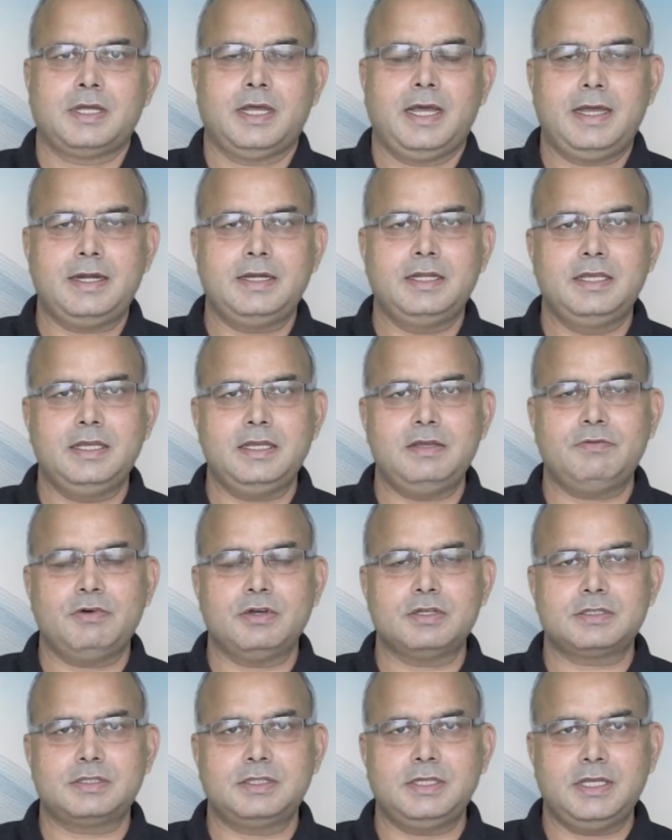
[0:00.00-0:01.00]
And he
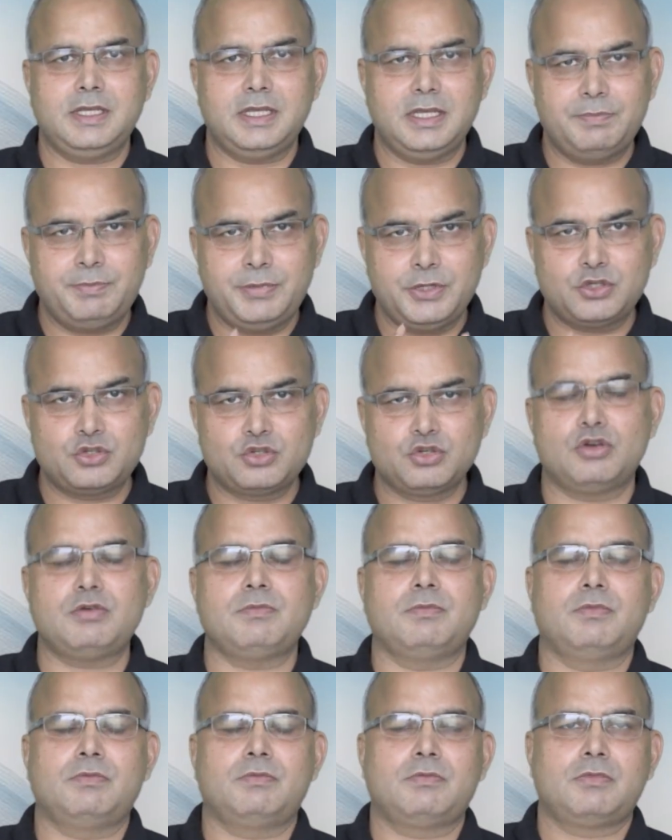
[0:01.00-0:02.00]
was the
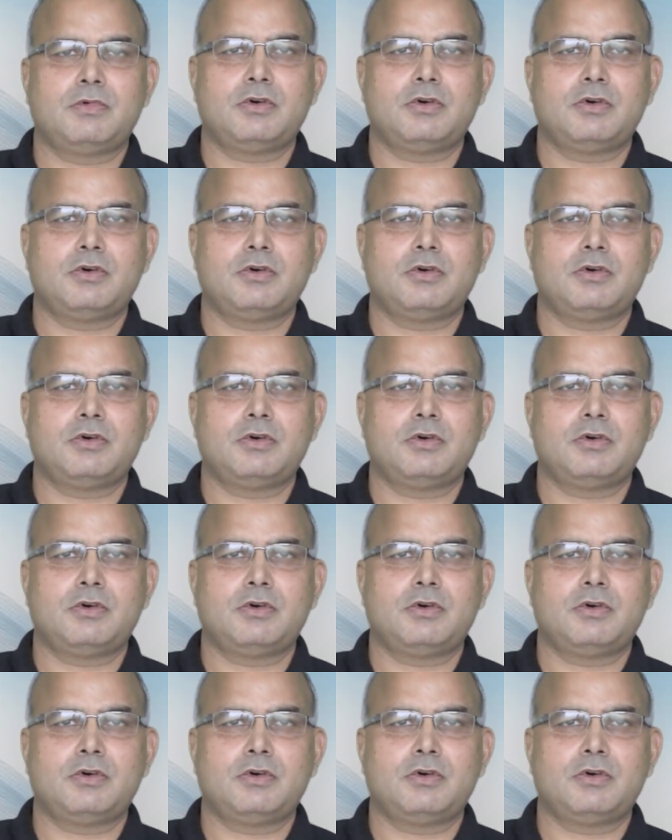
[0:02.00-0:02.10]
epitome